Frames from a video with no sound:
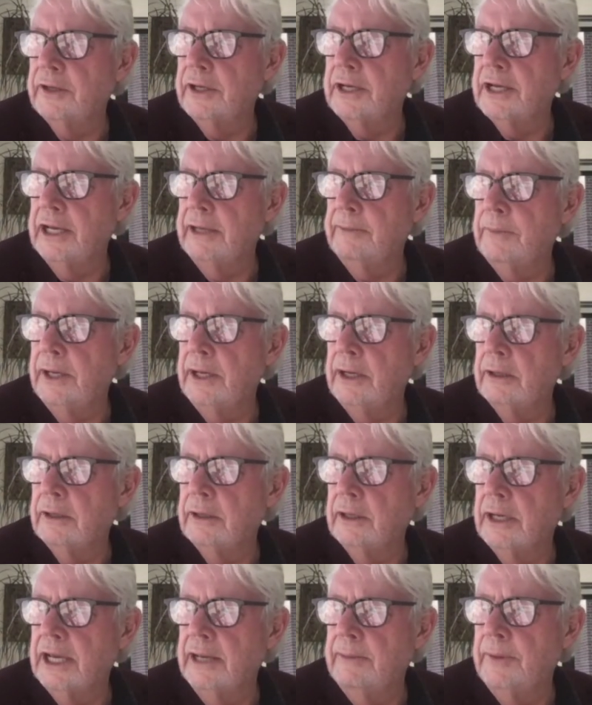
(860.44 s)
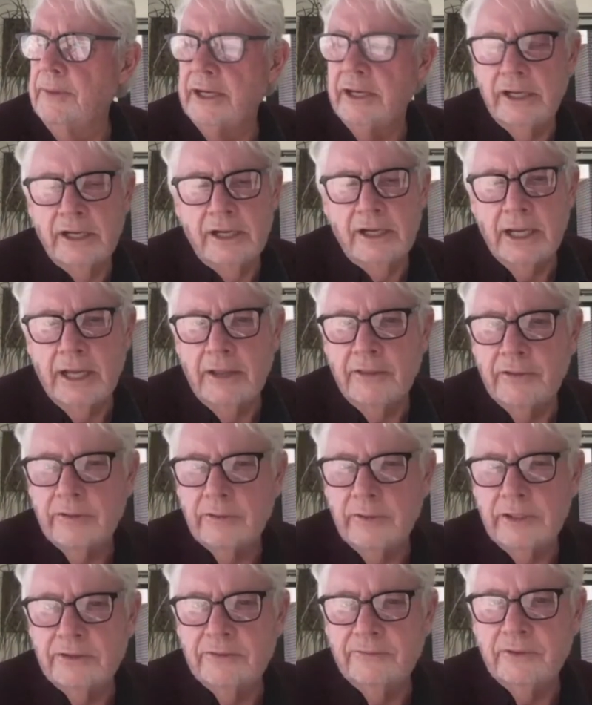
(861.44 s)
came out in another
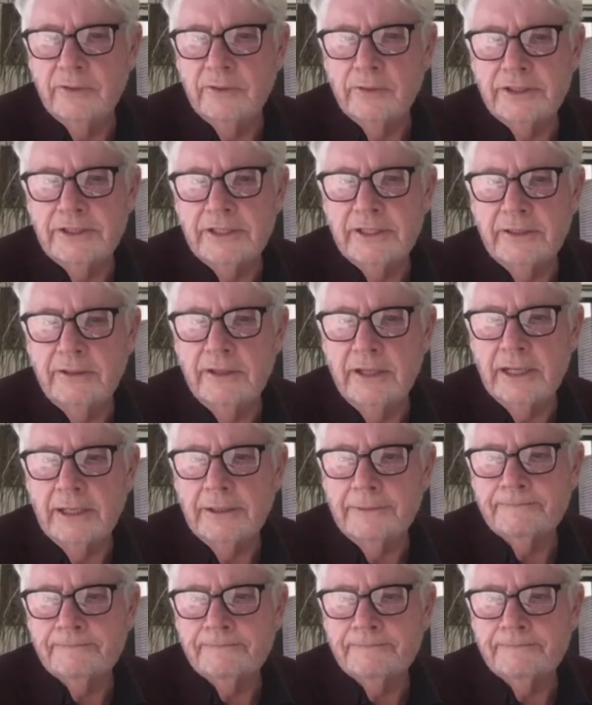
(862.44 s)
interview I did, that